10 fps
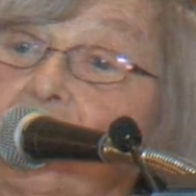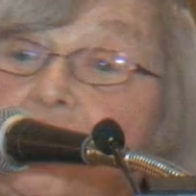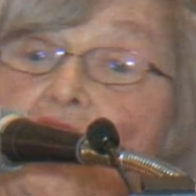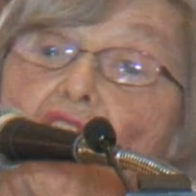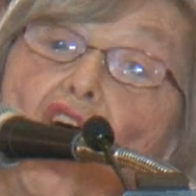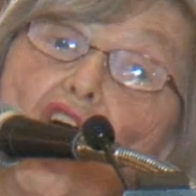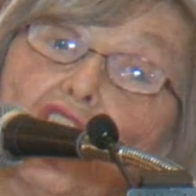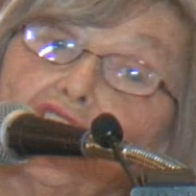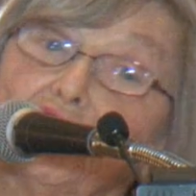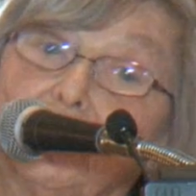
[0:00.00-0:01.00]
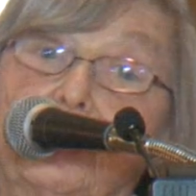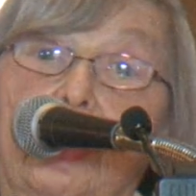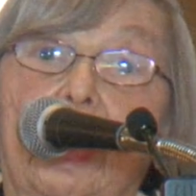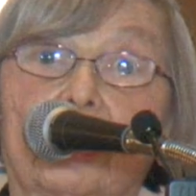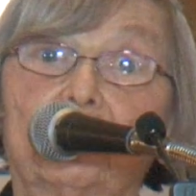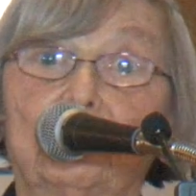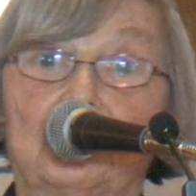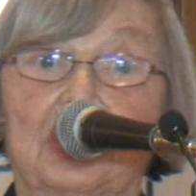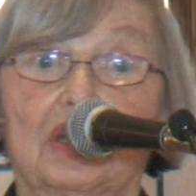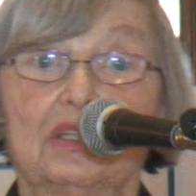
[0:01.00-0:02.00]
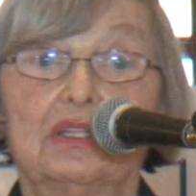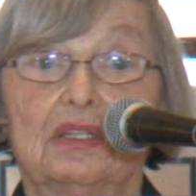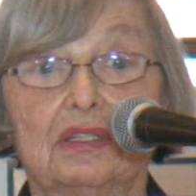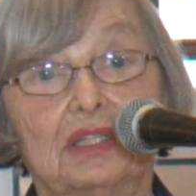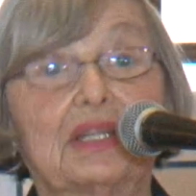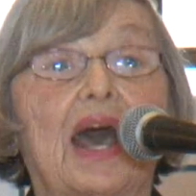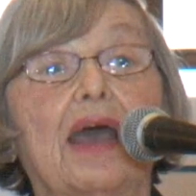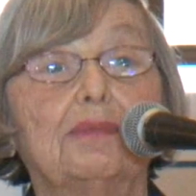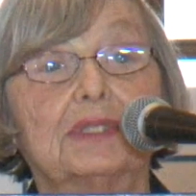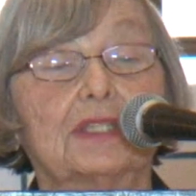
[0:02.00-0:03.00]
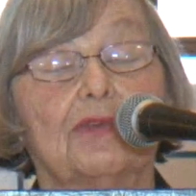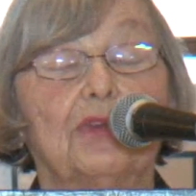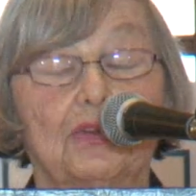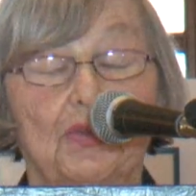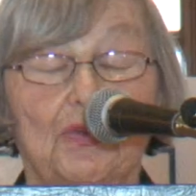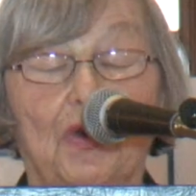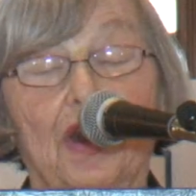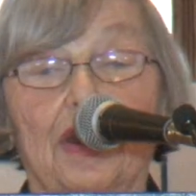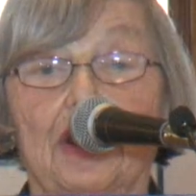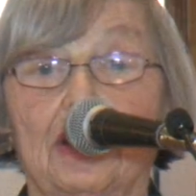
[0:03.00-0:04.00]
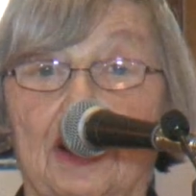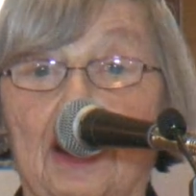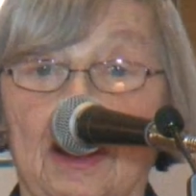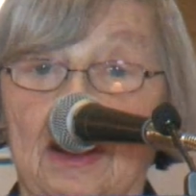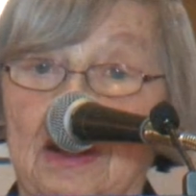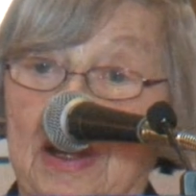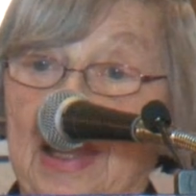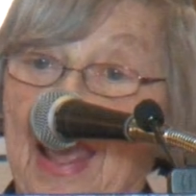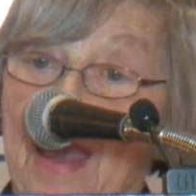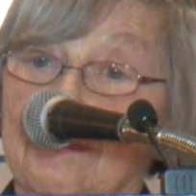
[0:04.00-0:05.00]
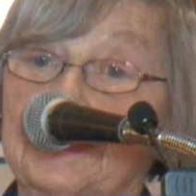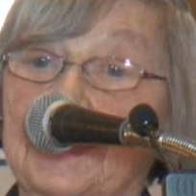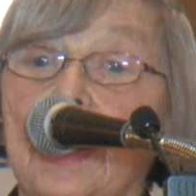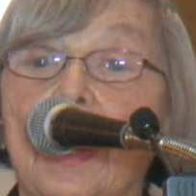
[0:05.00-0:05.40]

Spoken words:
other all to the times, but we were in the camps.